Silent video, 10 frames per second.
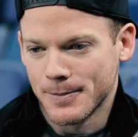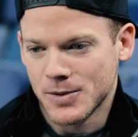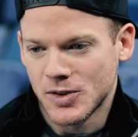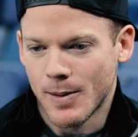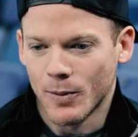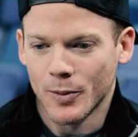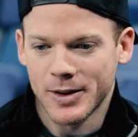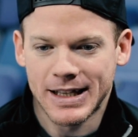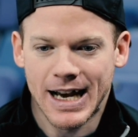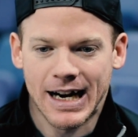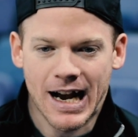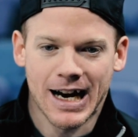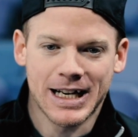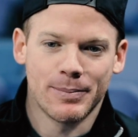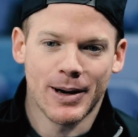someone with that
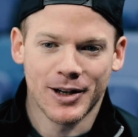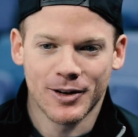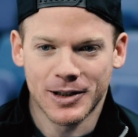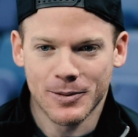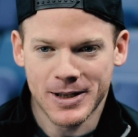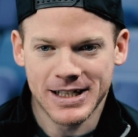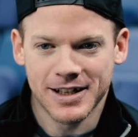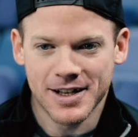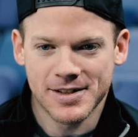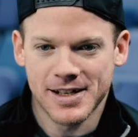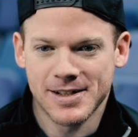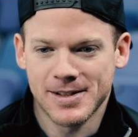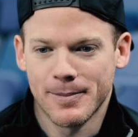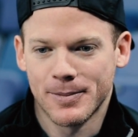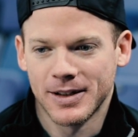hockey pedigree, when he does say
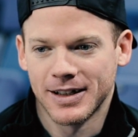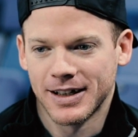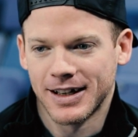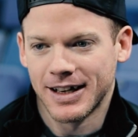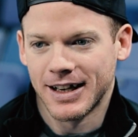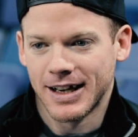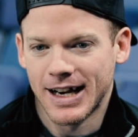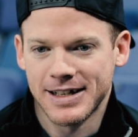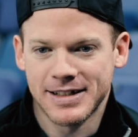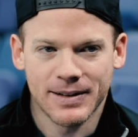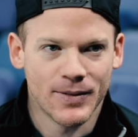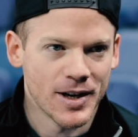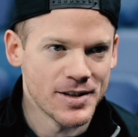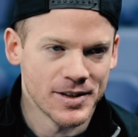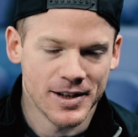something, I take
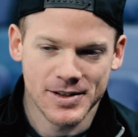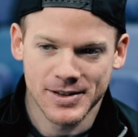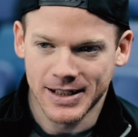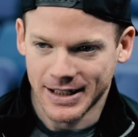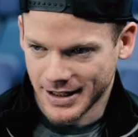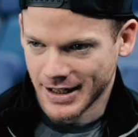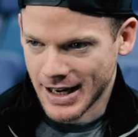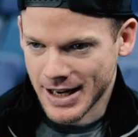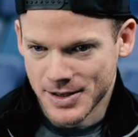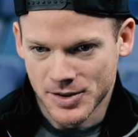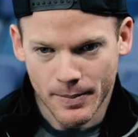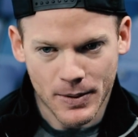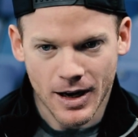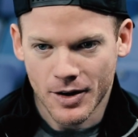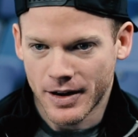very seriously, and
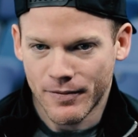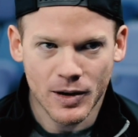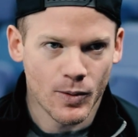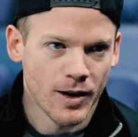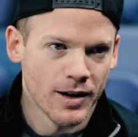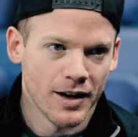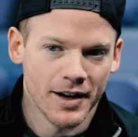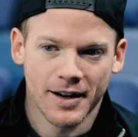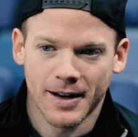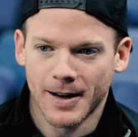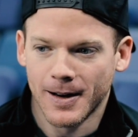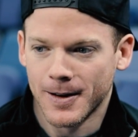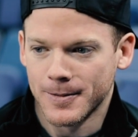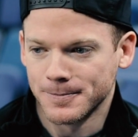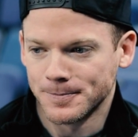something I'll definitely work
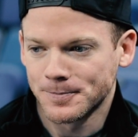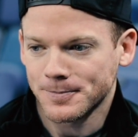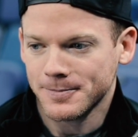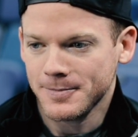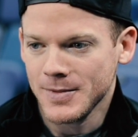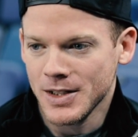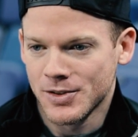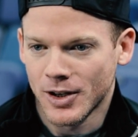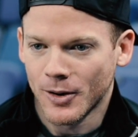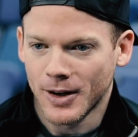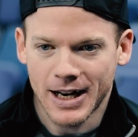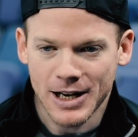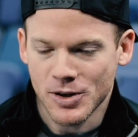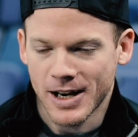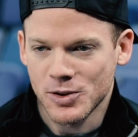on. And
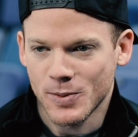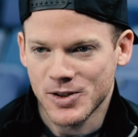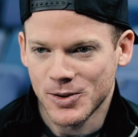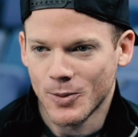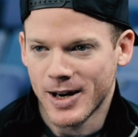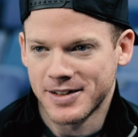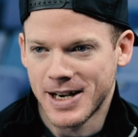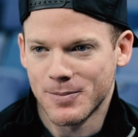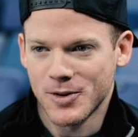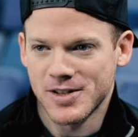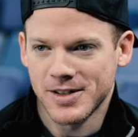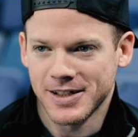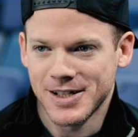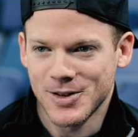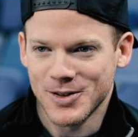I switched to white tape
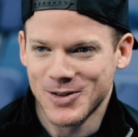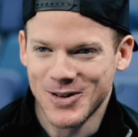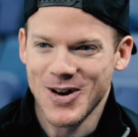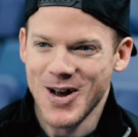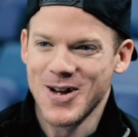recently just